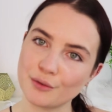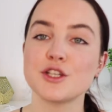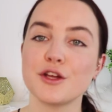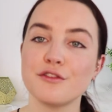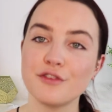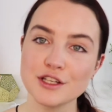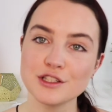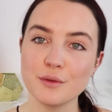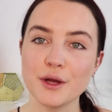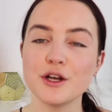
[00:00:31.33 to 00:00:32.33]
So the first
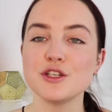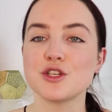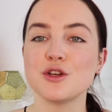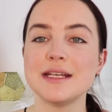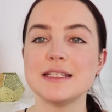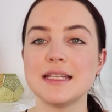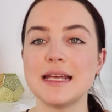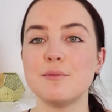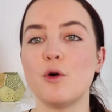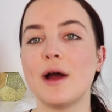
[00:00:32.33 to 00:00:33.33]
look we're going to do is
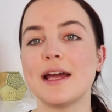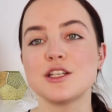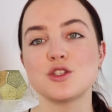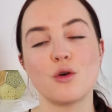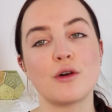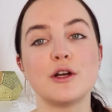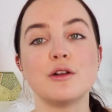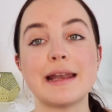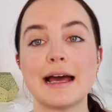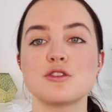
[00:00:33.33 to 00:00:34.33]
the more editorial
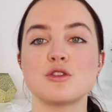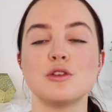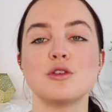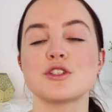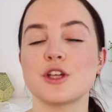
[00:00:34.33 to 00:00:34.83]
natural look.